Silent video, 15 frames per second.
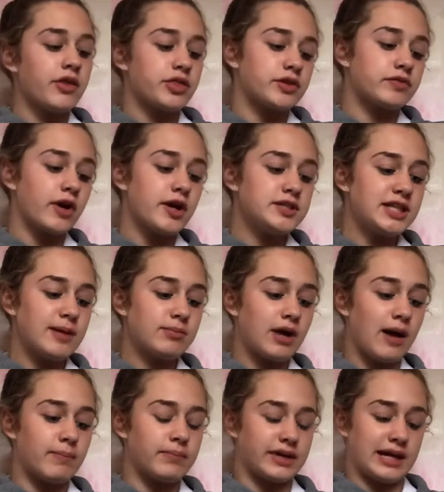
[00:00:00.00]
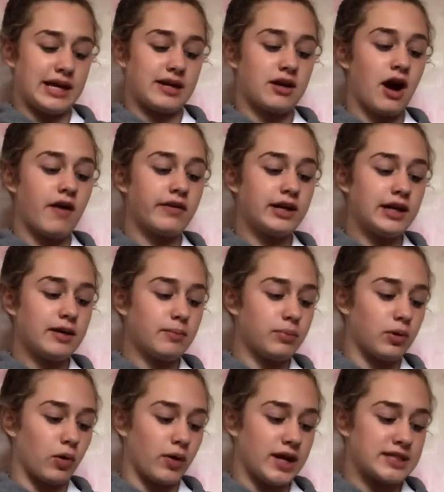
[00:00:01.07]
The Rosehip company currently
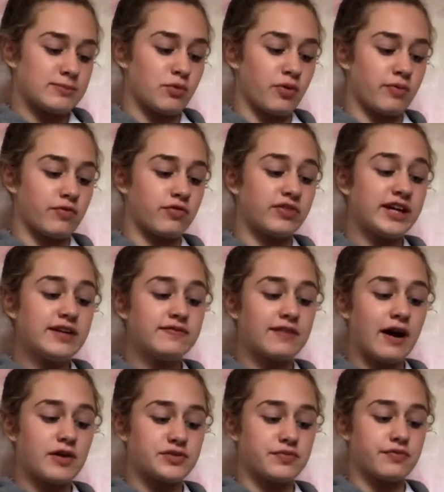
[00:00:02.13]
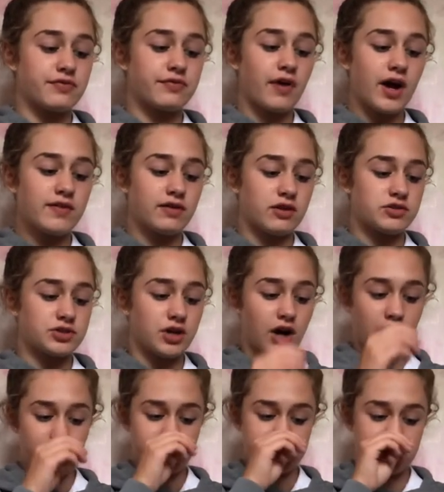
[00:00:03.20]
employs more than 3,500
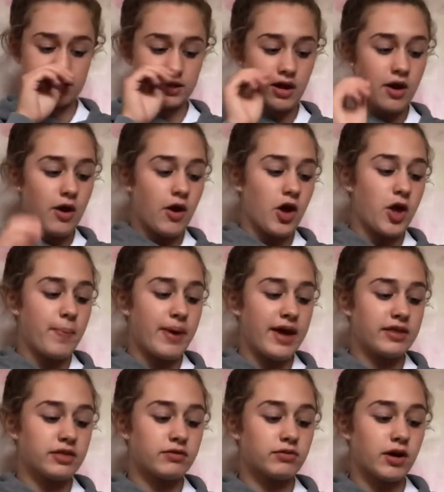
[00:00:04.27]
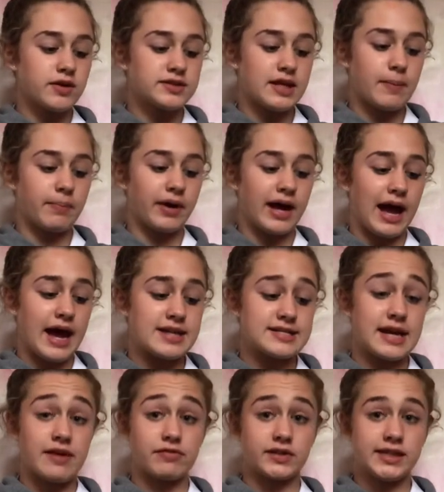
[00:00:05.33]
harvesters who pick the rosehip by hand
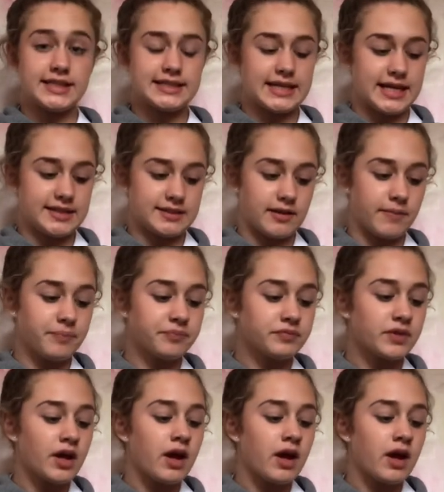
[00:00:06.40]
every season.